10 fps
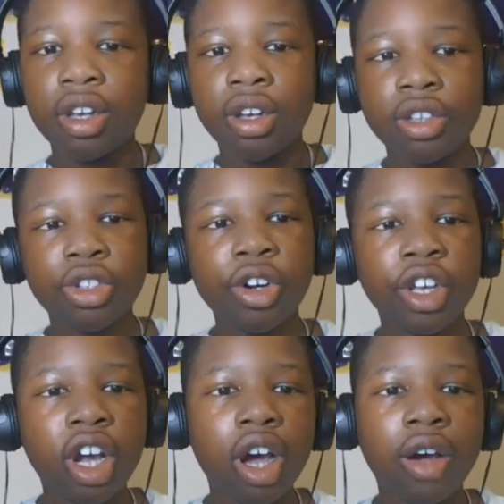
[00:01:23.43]
Starting
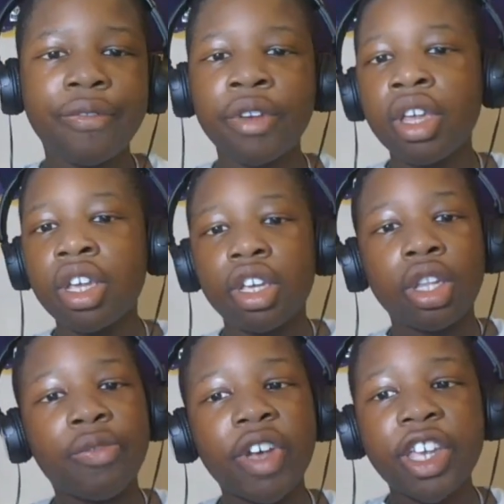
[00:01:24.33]
off, you know,
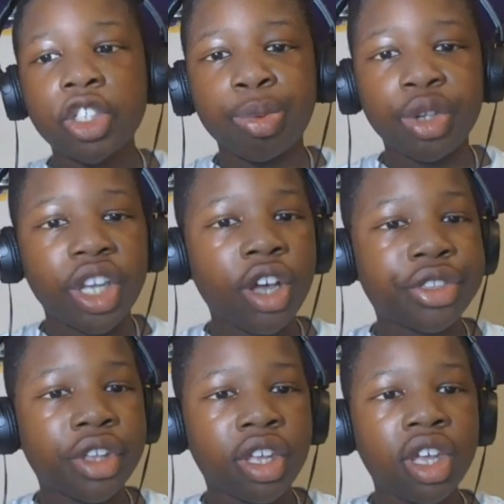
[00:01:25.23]
the Vikings are pretty
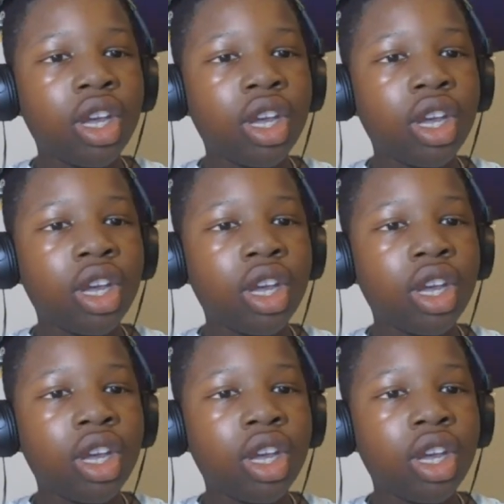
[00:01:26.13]
healthy,